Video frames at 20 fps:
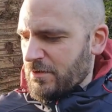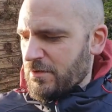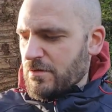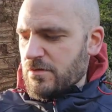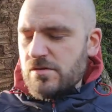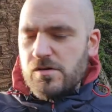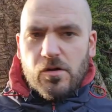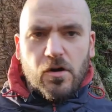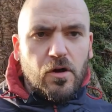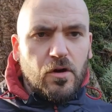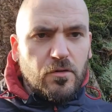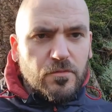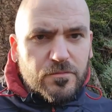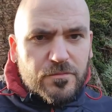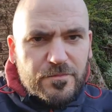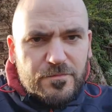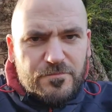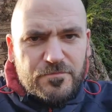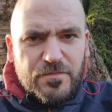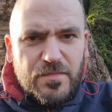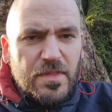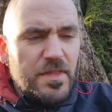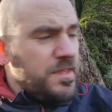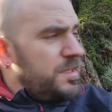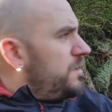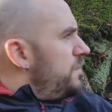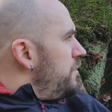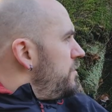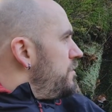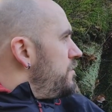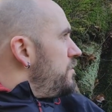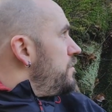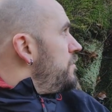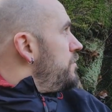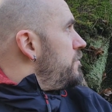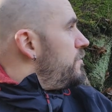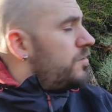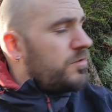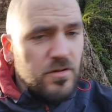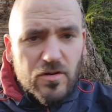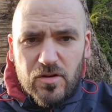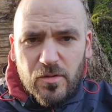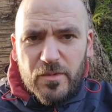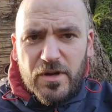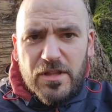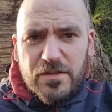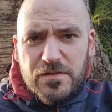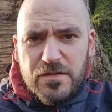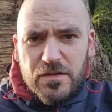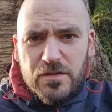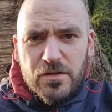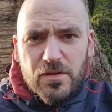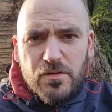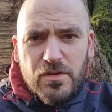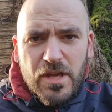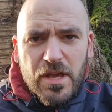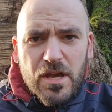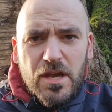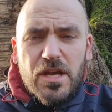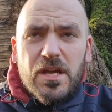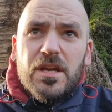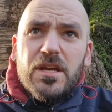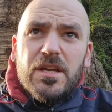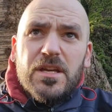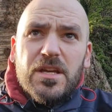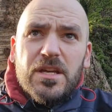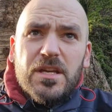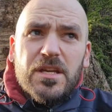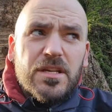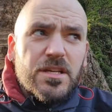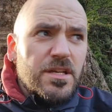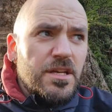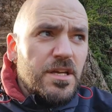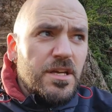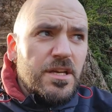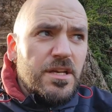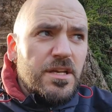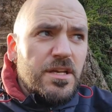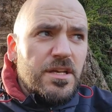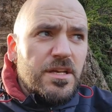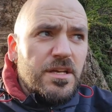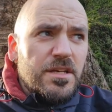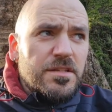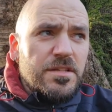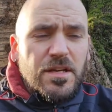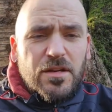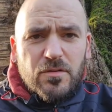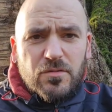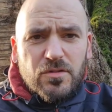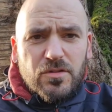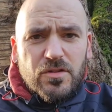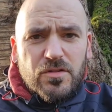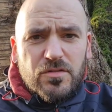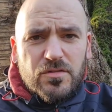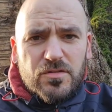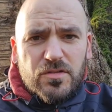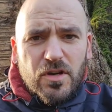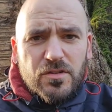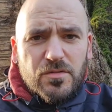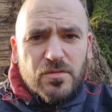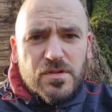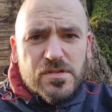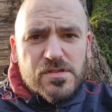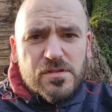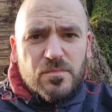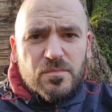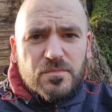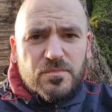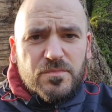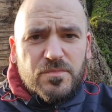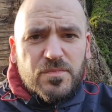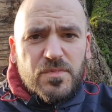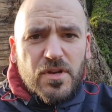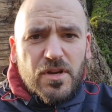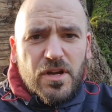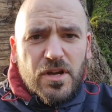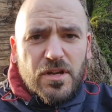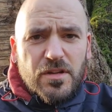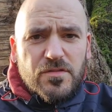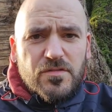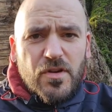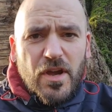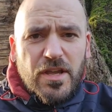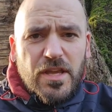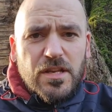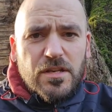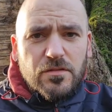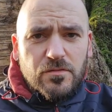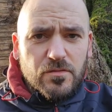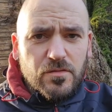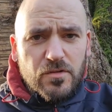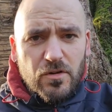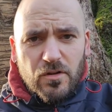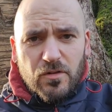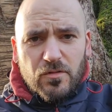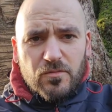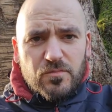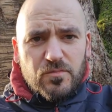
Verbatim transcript: So coming into the new year, I think I'm going to start doing some trekking. You know,